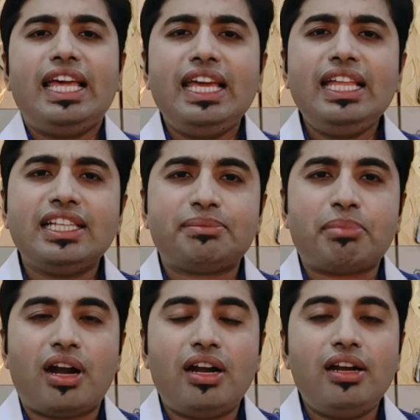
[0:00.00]
In this
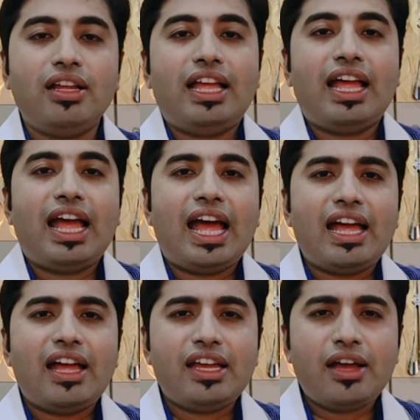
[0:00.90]
part,
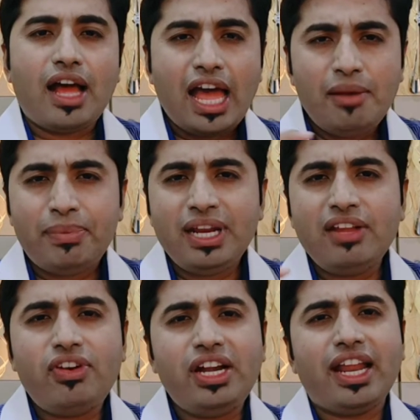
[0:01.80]
I'll
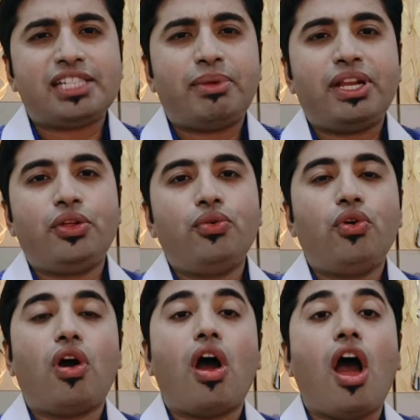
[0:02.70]
briefly explain you
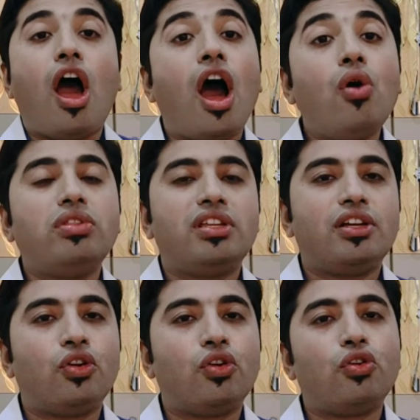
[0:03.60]
how the
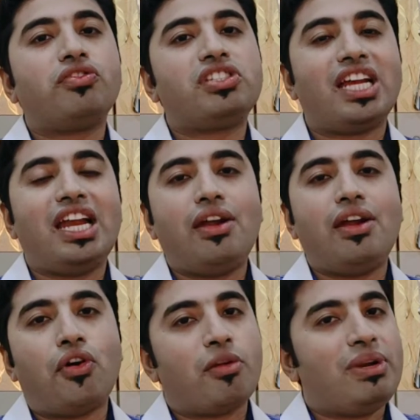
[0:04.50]
growth of the child
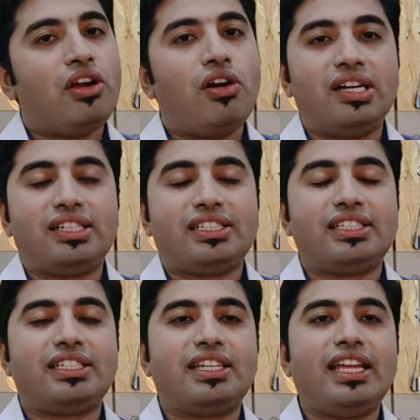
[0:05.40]
normally occurs.
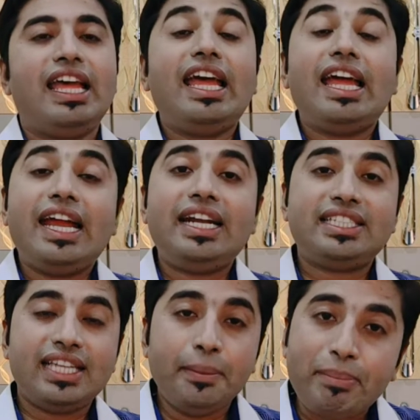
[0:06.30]
It
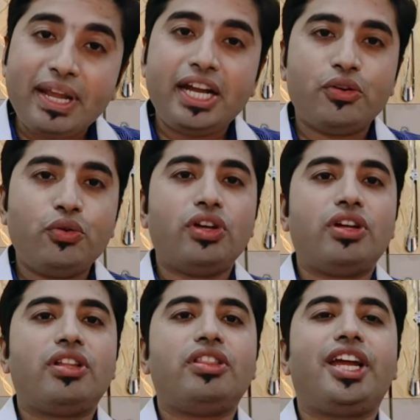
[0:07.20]
is imperative
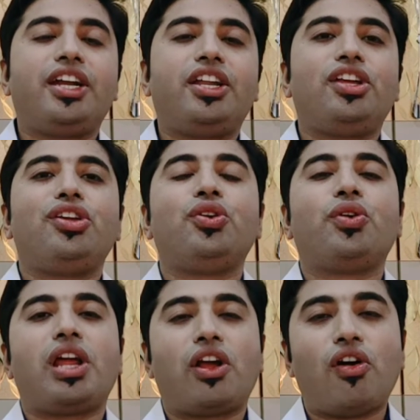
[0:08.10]
that you
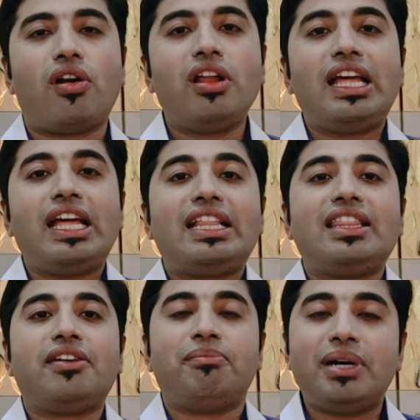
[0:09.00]
record
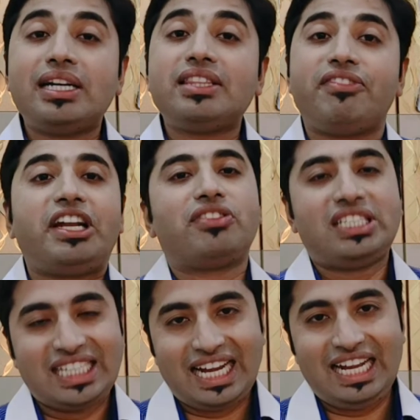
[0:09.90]
the birth weight of the
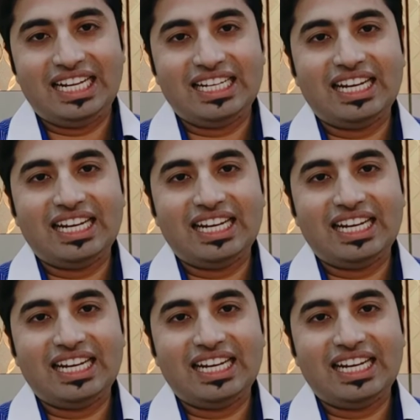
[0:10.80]
child,